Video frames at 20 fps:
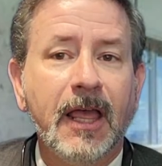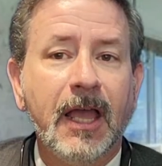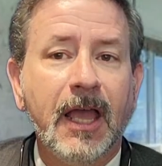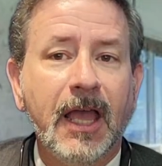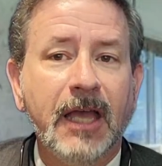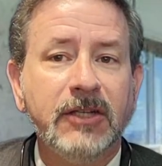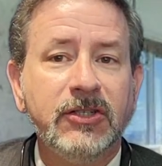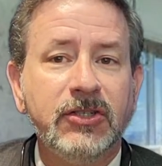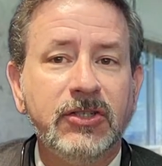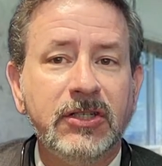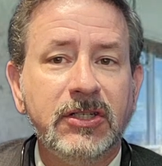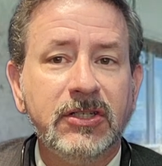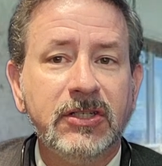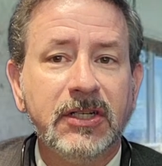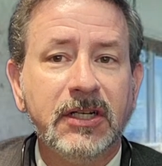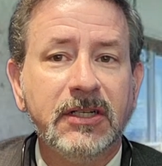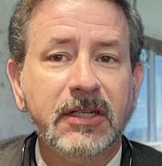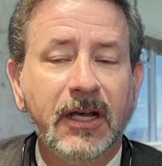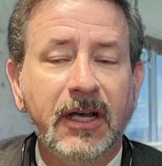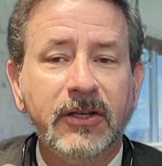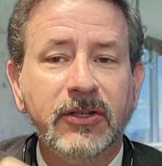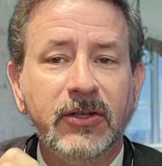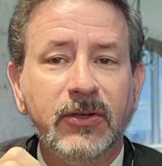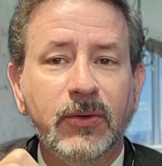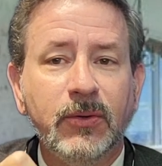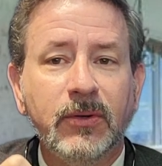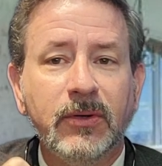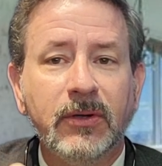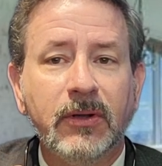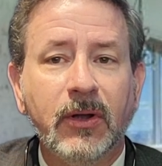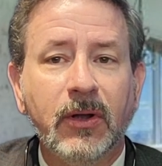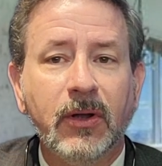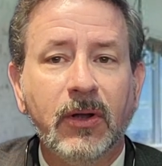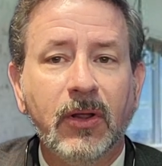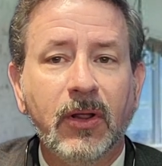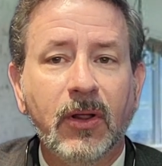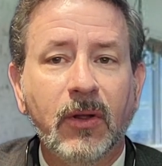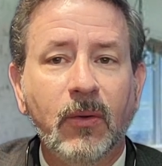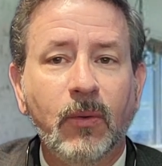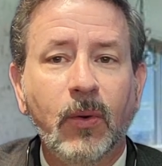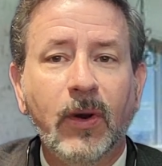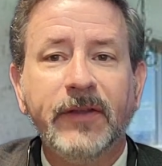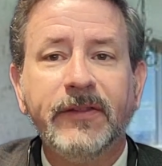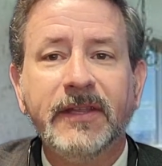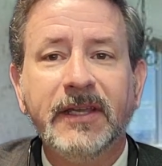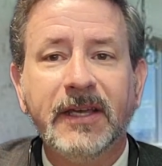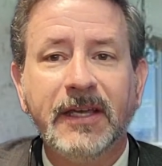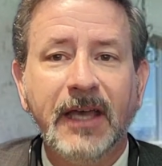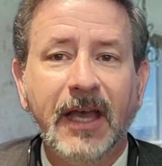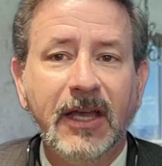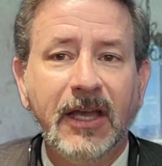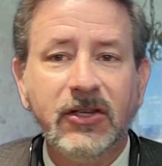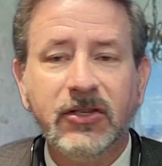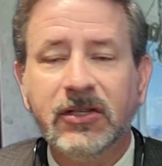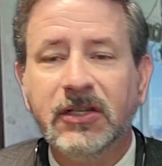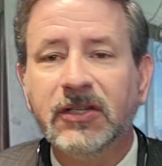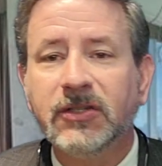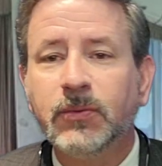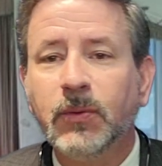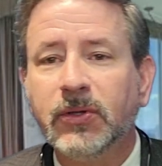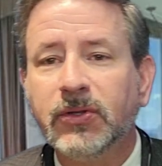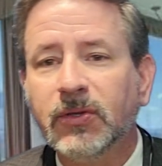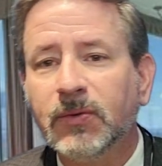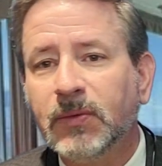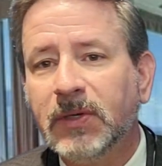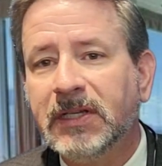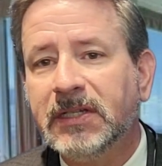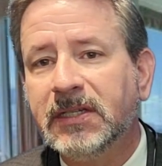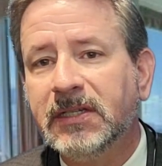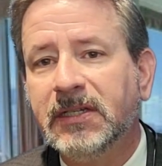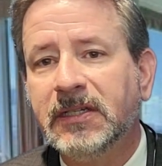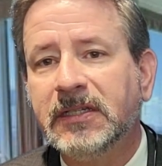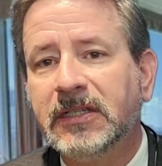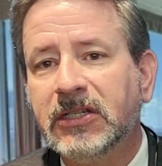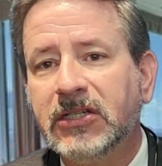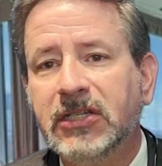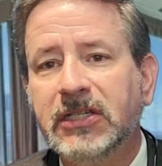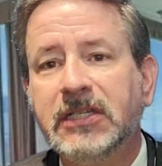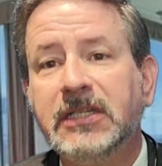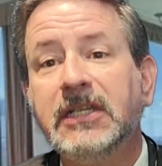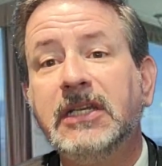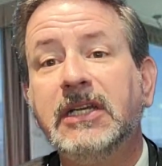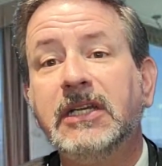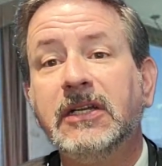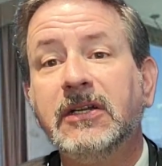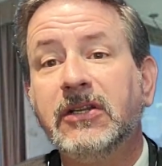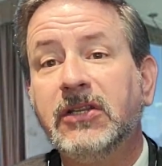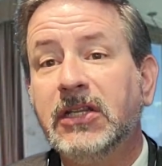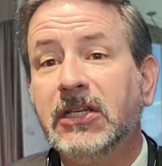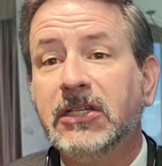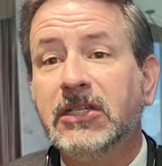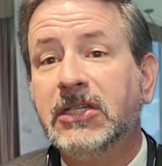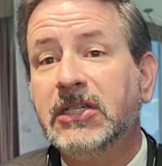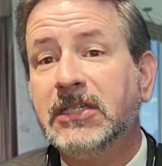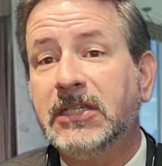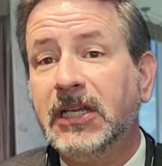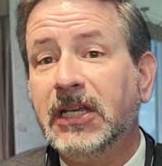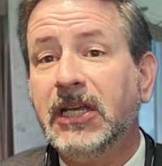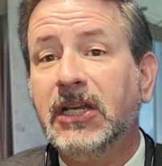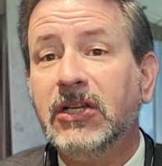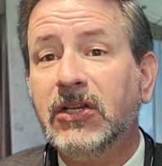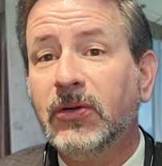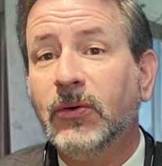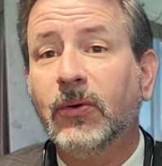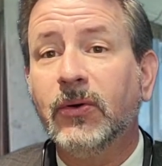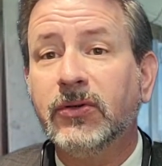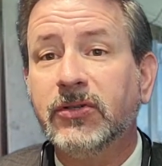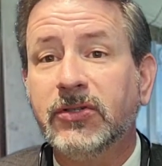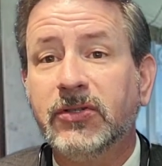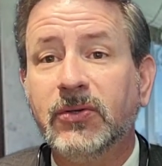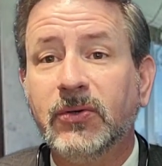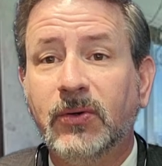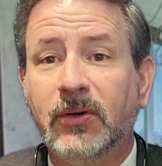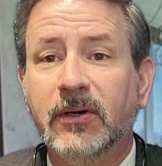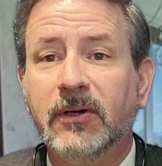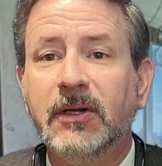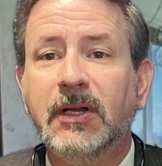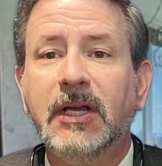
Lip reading: And she's going to tell you what the occasion is, what the reason is that she's in your store.